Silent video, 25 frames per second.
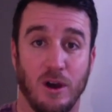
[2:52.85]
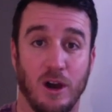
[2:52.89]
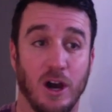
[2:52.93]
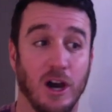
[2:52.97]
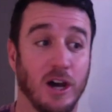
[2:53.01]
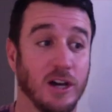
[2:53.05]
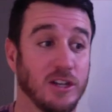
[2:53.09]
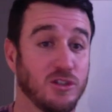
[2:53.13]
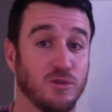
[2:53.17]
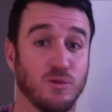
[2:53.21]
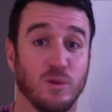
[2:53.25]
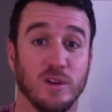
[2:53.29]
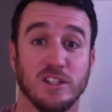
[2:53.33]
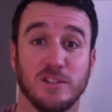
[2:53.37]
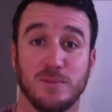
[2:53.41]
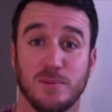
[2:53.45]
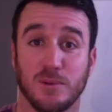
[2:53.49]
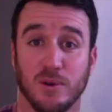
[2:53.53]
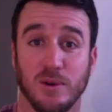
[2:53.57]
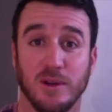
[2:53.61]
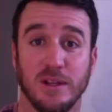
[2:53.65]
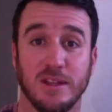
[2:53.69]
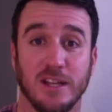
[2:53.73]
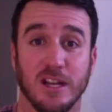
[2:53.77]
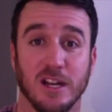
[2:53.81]
Us
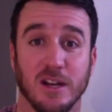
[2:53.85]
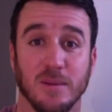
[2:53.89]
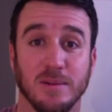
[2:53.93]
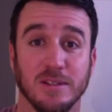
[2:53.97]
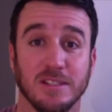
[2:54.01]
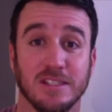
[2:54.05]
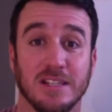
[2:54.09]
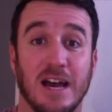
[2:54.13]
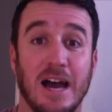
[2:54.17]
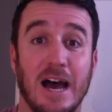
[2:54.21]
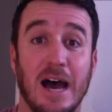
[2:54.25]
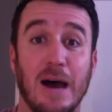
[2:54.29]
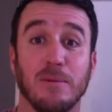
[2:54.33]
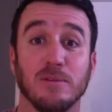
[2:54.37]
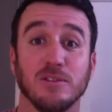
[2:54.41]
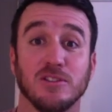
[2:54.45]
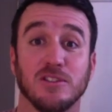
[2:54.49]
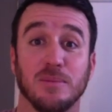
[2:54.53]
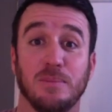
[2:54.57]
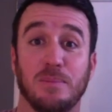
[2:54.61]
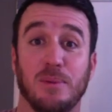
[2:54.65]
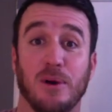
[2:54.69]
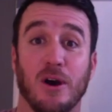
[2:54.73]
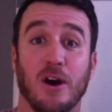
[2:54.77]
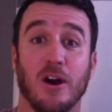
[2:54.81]
respiratory therapists, I was
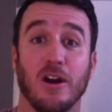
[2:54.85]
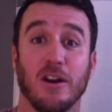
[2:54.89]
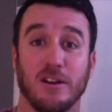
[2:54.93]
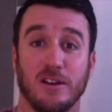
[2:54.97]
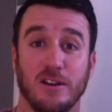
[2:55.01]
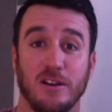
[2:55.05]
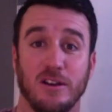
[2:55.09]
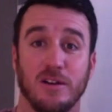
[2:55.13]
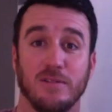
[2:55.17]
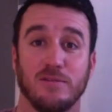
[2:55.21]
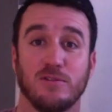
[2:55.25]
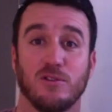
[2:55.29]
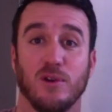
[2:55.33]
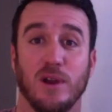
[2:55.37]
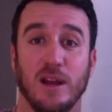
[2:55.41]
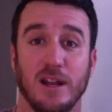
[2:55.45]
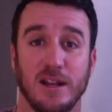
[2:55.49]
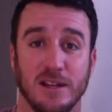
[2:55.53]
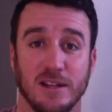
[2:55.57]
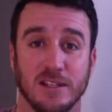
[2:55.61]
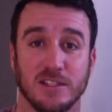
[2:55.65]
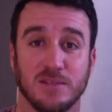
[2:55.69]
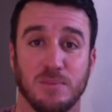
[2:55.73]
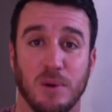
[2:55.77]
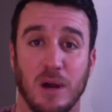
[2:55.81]
a part of
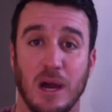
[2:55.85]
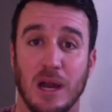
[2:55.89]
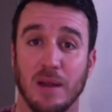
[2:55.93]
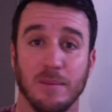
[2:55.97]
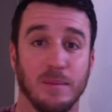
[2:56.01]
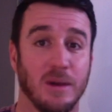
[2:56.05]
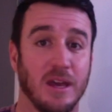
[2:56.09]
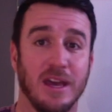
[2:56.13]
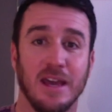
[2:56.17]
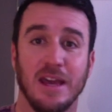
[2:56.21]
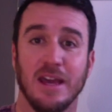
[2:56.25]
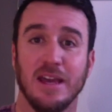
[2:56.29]
creating this problem.